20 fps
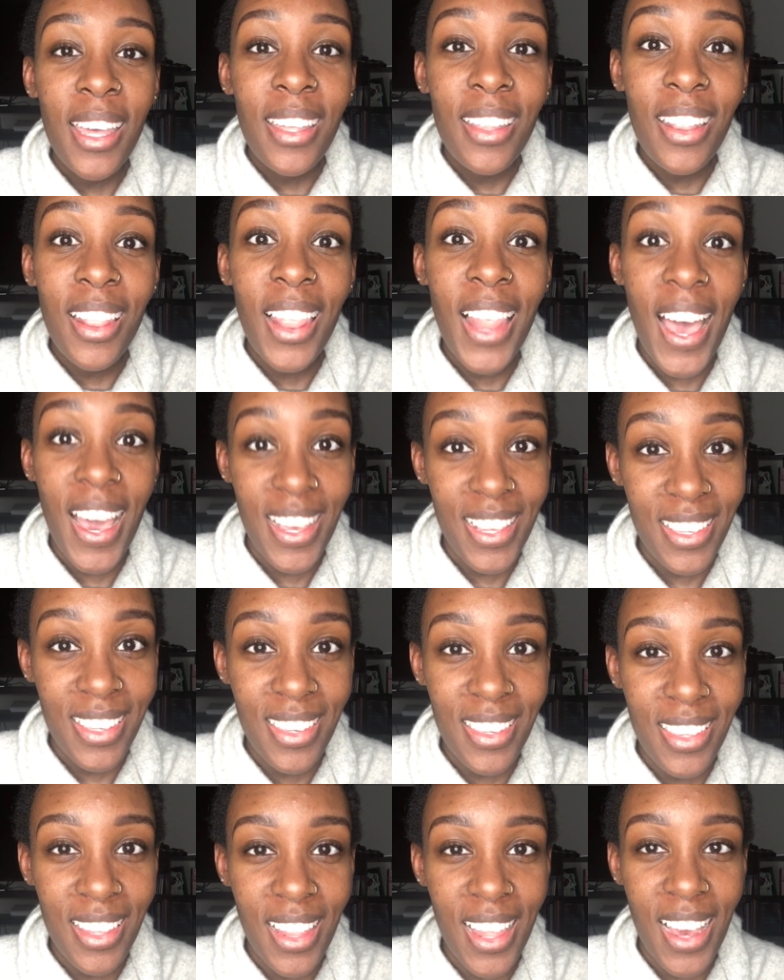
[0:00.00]

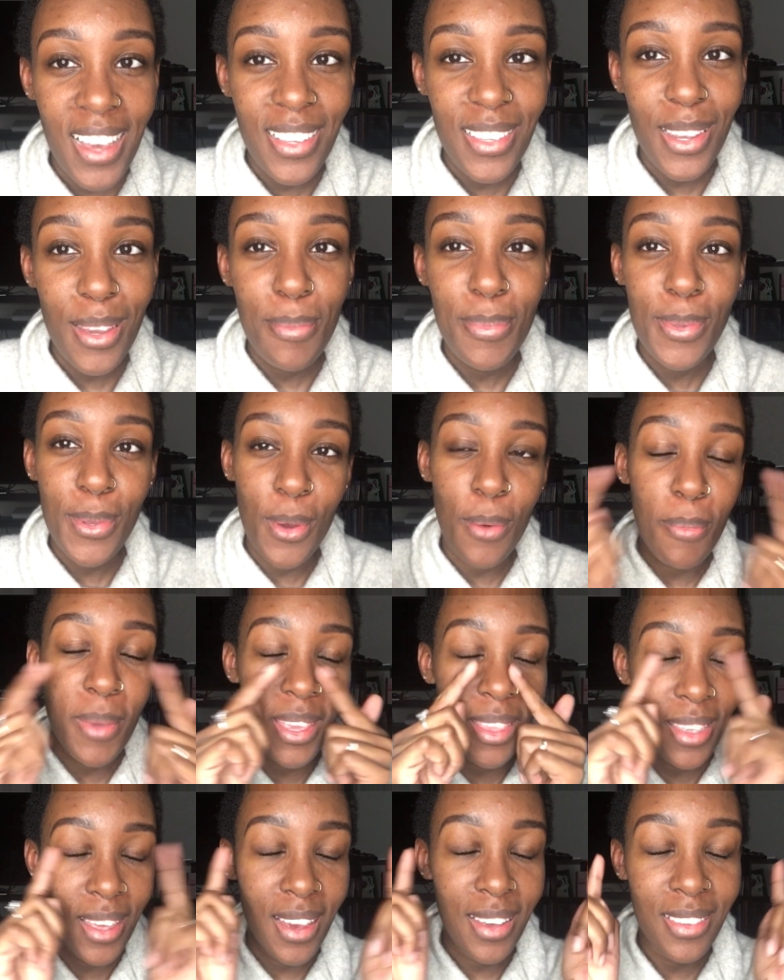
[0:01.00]
glasses the last time, so my
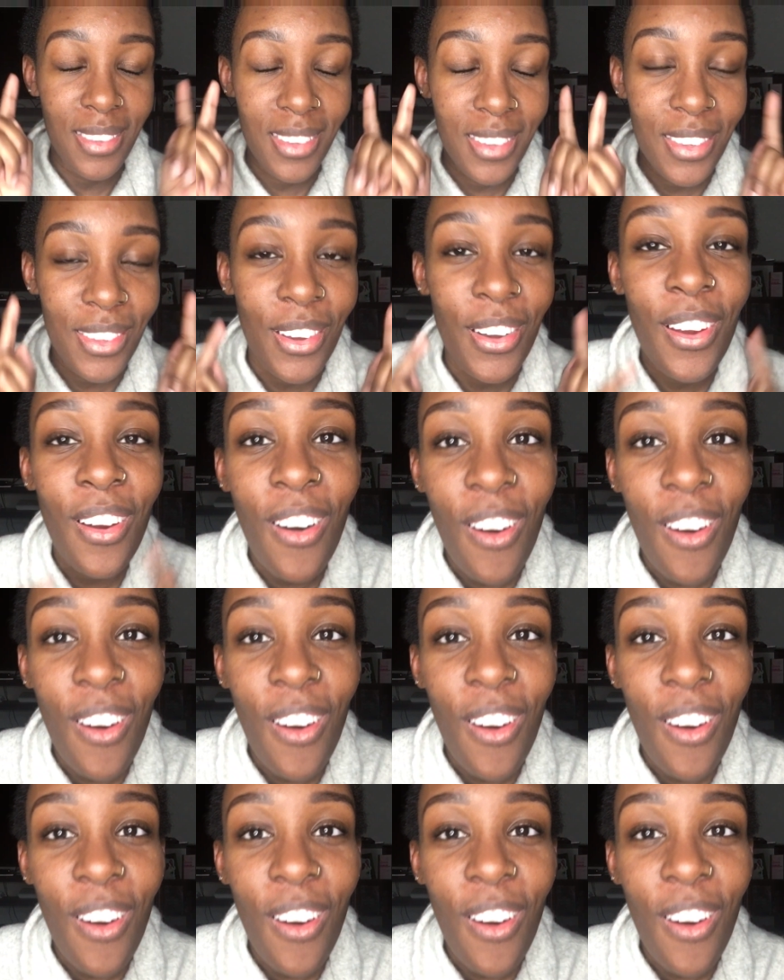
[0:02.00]
glasses are